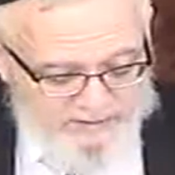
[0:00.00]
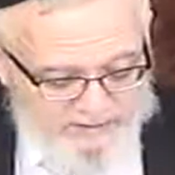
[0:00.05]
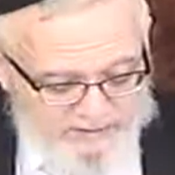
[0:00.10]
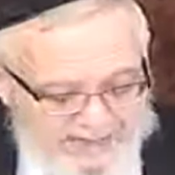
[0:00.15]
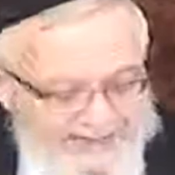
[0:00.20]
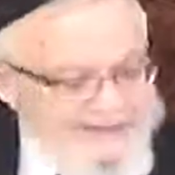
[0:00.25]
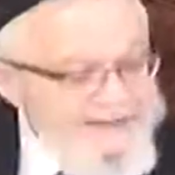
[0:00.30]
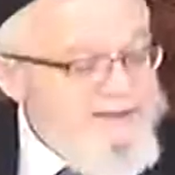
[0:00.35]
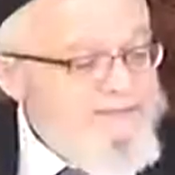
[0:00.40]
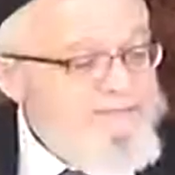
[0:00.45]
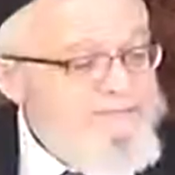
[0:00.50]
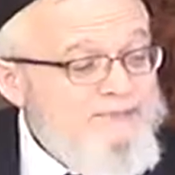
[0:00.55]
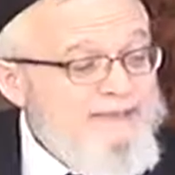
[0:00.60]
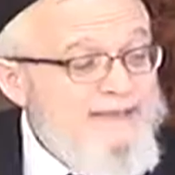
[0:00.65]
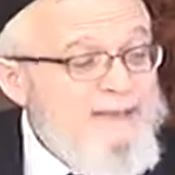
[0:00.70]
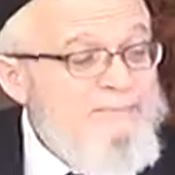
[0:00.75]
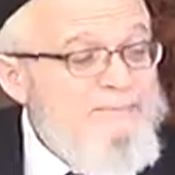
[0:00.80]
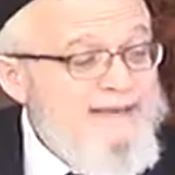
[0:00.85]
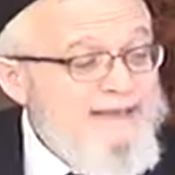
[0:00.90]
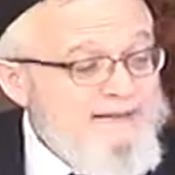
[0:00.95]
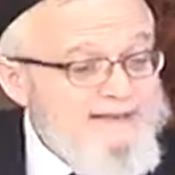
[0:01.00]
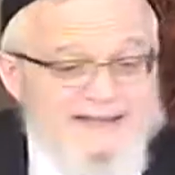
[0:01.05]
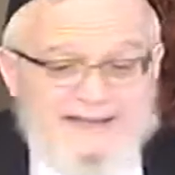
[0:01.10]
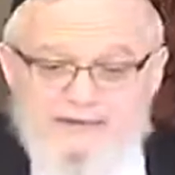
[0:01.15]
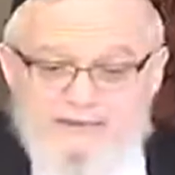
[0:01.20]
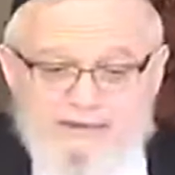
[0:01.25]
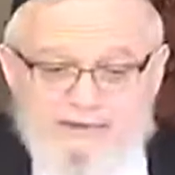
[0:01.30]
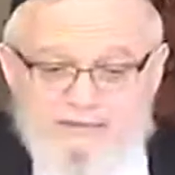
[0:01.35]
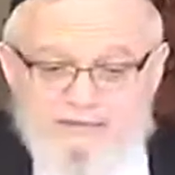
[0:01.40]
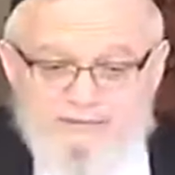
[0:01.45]
And he didn't pay
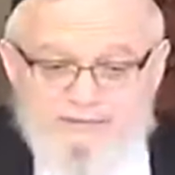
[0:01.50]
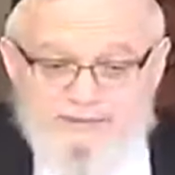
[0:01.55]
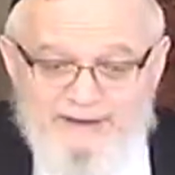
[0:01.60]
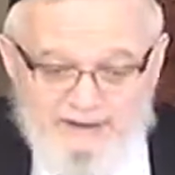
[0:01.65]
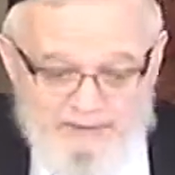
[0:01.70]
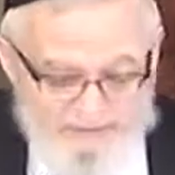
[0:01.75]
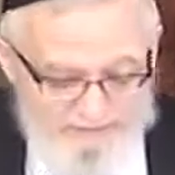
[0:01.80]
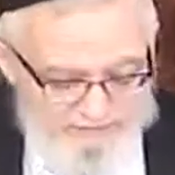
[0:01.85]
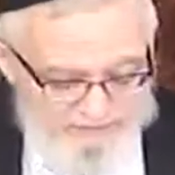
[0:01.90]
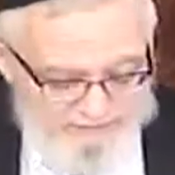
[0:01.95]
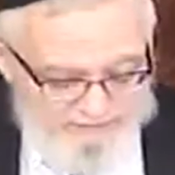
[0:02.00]
attention, Paro.